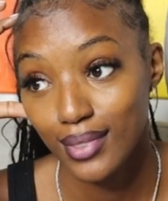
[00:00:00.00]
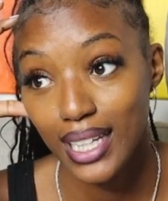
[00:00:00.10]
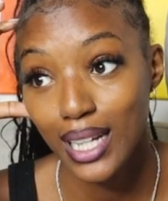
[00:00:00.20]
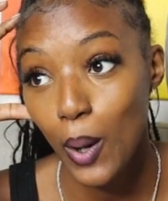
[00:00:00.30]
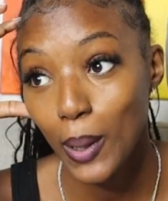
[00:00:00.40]

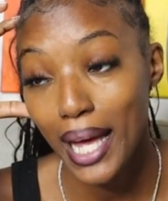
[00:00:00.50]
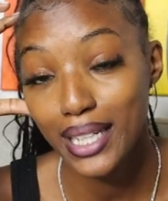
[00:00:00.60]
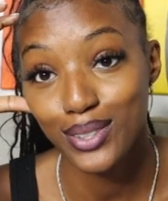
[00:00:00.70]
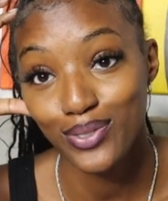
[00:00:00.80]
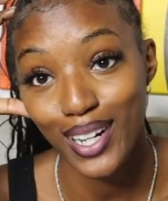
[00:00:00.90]
And don't let
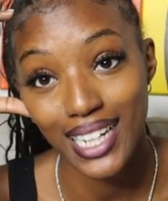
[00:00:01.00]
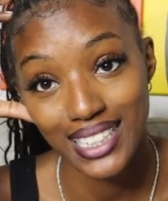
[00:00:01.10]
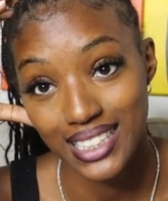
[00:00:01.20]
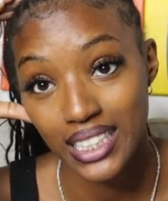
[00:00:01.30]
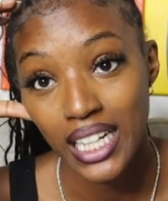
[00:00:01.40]
his
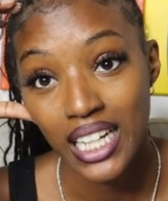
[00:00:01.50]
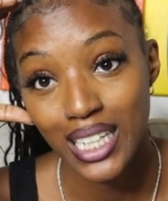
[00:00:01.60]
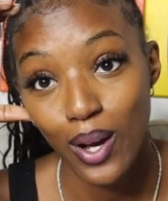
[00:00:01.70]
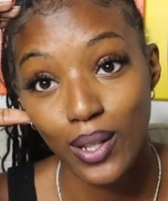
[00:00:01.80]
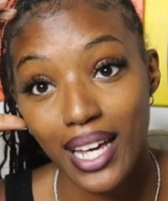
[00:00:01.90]
friends,
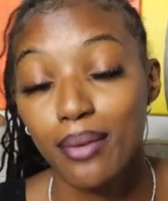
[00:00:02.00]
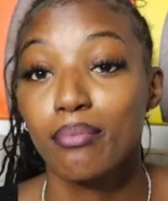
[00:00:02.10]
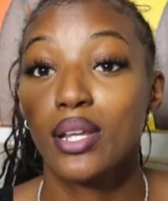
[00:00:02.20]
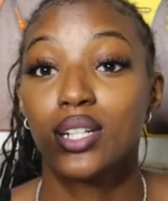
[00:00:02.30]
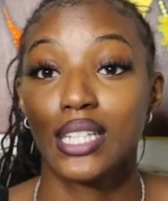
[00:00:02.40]
don't let them
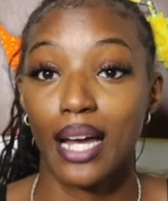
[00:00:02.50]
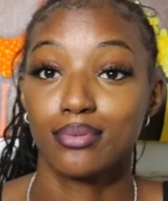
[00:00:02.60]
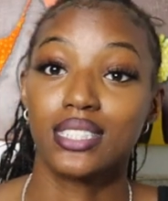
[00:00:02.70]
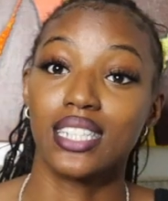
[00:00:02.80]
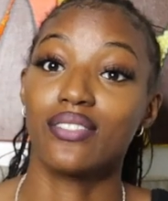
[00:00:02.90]
be the
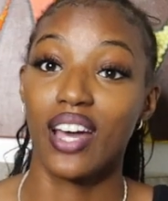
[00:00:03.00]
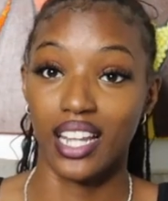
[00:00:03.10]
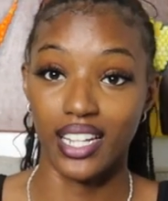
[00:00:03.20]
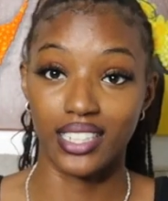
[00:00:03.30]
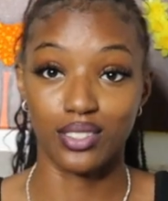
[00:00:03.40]
type to get
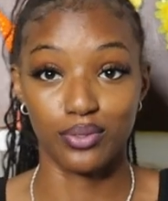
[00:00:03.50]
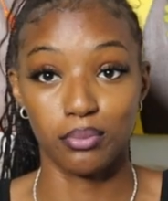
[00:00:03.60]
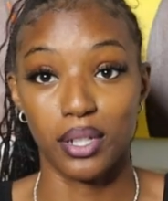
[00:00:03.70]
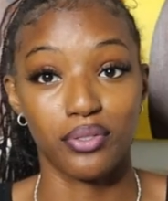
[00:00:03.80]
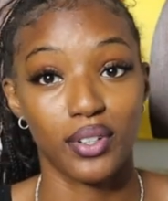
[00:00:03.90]
validation
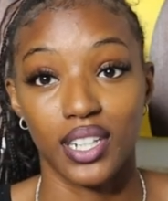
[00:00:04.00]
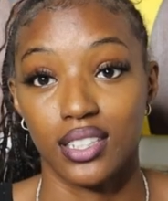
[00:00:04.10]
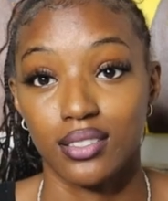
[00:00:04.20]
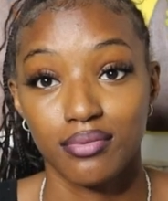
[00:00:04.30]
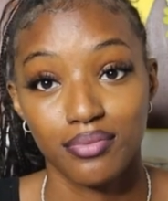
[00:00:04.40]
from their
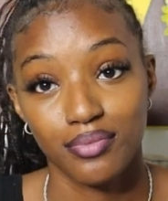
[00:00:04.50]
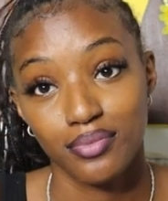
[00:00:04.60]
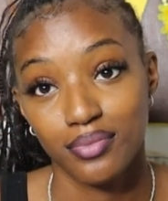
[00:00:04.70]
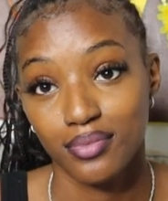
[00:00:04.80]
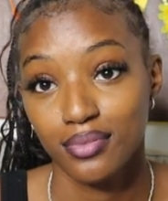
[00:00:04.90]
friend.
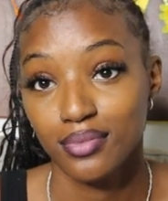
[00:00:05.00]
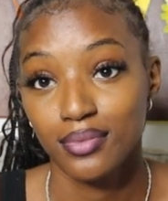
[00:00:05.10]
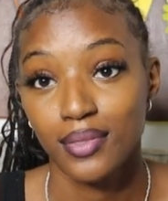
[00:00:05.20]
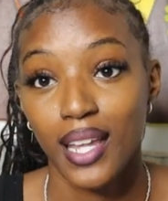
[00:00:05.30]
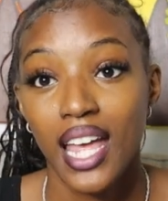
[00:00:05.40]

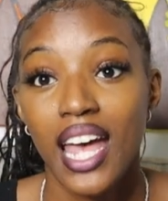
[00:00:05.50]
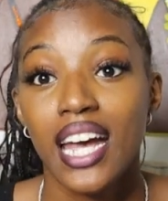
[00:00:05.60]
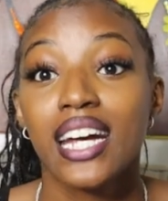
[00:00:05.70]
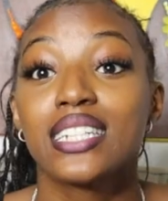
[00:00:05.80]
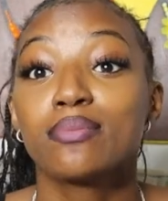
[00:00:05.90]

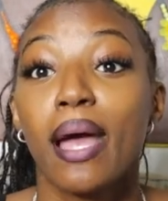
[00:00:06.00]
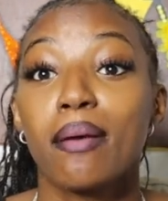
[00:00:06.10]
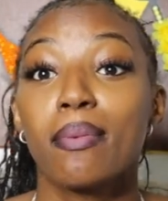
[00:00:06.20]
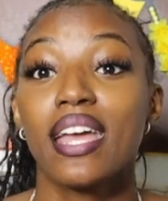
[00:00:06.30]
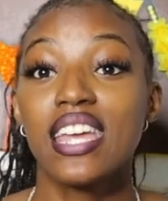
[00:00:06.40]
Cause
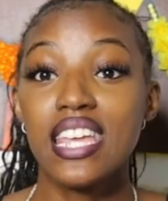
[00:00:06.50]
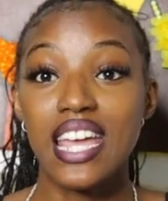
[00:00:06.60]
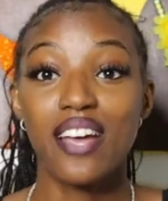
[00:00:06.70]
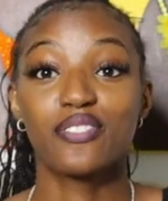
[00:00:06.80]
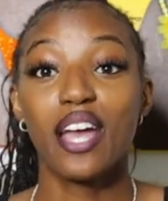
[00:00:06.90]

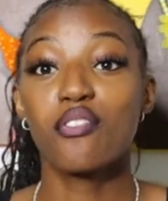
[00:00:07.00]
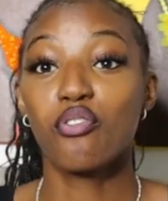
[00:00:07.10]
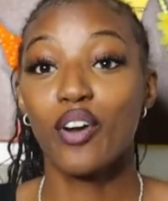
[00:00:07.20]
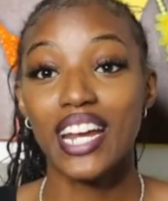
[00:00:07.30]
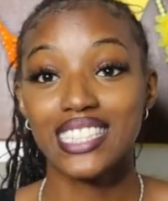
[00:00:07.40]
baby, if they
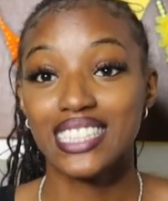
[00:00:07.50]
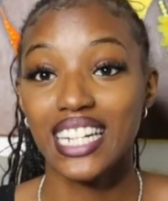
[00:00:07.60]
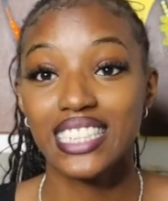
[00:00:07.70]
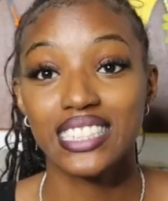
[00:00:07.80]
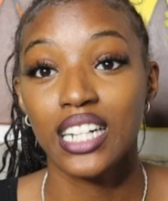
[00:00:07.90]
friends
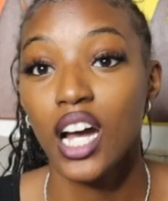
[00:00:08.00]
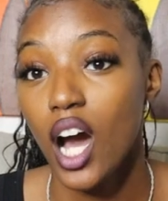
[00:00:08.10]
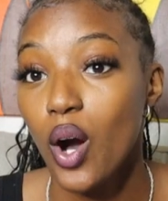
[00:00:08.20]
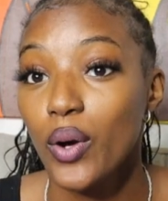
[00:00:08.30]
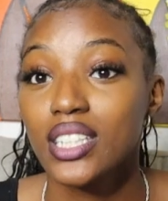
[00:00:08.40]
say it's a
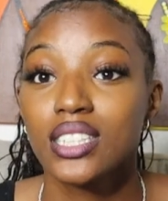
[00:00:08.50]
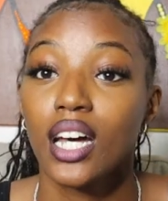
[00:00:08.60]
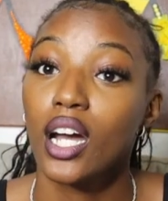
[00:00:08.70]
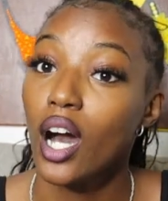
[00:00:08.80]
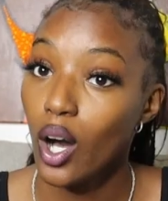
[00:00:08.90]
go, it's
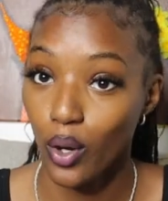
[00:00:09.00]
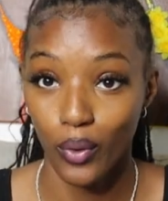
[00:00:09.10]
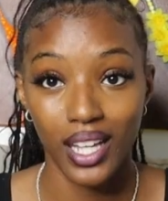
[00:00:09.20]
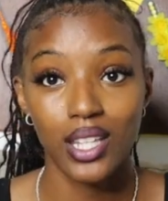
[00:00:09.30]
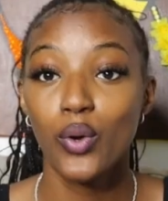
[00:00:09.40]
a
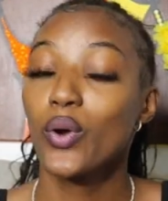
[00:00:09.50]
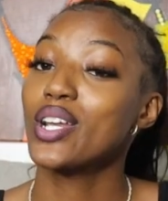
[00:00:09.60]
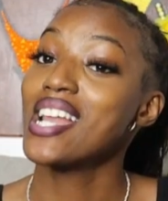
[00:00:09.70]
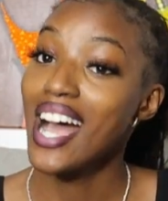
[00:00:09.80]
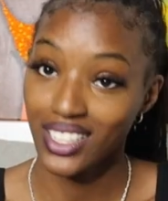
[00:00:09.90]
go. You
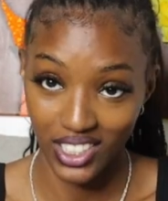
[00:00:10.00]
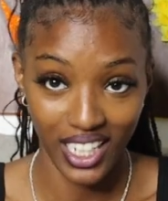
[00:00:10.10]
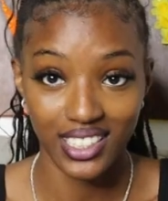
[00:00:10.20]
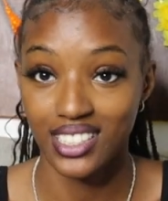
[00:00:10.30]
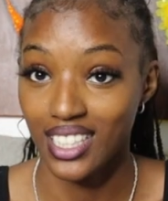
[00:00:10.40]
are not
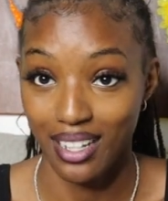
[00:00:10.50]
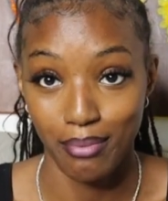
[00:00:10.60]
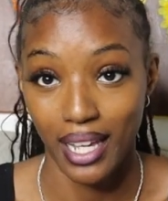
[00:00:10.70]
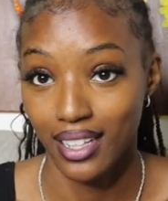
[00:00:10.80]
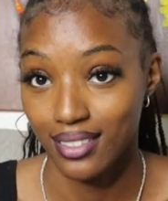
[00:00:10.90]
changing that
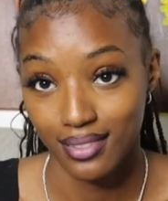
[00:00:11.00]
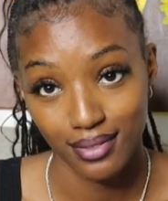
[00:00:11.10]
man.